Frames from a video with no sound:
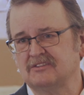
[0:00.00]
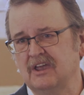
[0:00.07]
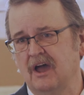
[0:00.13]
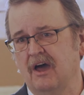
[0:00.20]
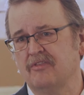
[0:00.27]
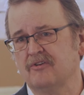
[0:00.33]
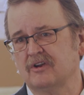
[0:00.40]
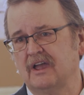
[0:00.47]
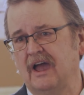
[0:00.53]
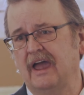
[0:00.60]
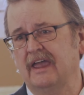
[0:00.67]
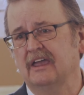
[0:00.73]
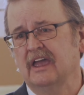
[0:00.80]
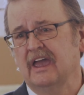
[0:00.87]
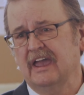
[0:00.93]
at the other
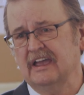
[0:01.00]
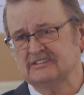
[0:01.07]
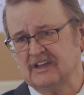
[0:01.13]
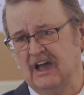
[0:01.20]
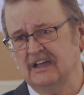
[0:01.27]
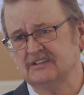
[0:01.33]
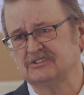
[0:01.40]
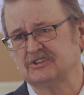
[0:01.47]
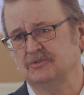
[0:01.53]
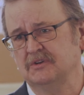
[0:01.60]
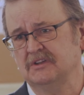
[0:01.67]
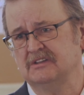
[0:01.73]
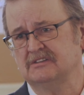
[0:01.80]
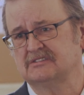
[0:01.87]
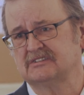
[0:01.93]
guy, it's us who
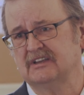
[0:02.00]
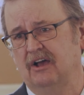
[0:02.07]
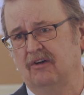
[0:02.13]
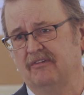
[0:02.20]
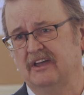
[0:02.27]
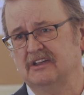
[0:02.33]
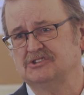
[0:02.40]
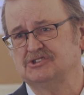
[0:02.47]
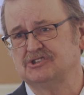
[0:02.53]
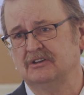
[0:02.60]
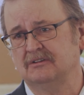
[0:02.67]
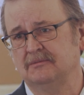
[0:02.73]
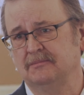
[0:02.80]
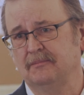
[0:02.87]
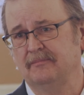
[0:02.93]
need
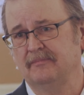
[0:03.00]
salvation.